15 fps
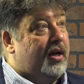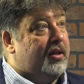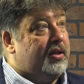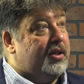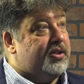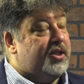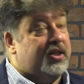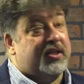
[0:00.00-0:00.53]

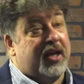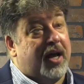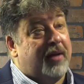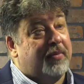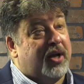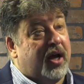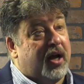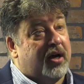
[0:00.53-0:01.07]
Let's see,
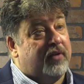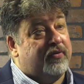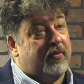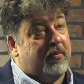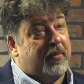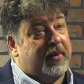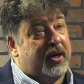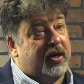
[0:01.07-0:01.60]
Tom Cotter
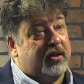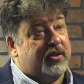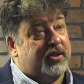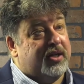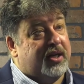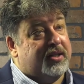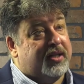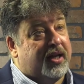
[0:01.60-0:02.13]
from America's
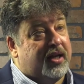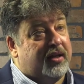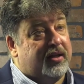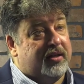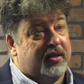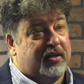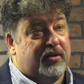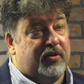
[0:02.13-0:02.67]
Got
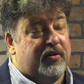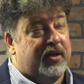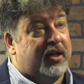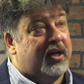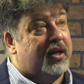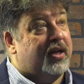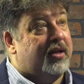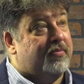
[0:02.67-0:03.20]
Talent.
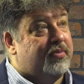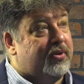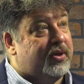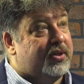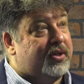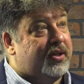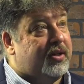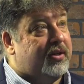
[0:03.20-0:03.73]
I
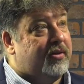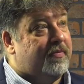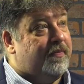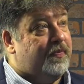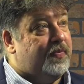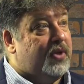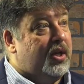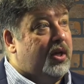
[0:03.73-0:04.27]
booked
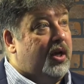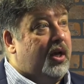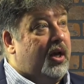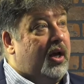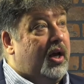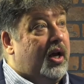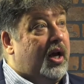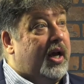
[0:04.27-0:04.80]
him.
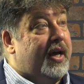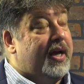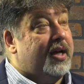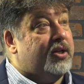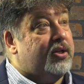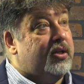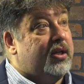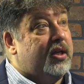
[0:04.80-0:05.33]
I
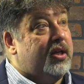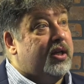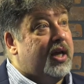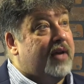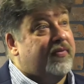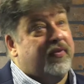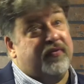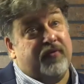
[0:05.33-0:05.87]
actually
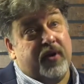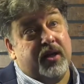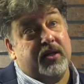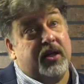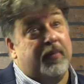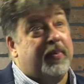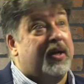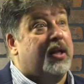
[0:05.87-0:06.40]
have a
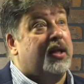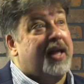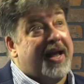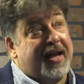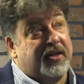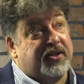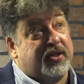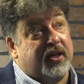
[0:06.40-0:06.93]
friend up in
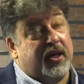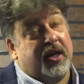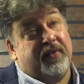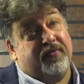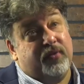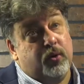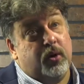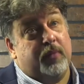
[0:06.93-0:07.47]
Alaska. I
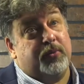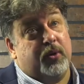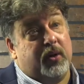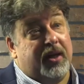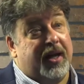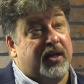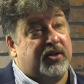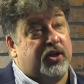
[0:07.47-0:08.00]
flew up to
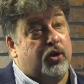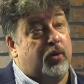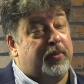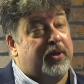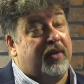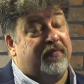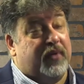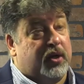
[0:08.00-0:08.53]
Alaska,
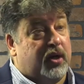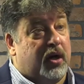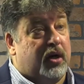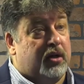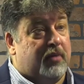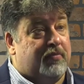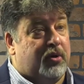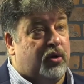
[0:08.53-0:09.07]
opened up for
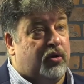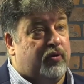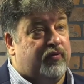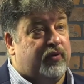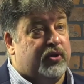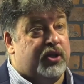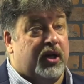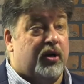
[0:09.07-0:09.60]
Carl LeBove,
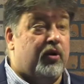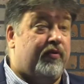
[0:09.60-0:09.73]
which I don't know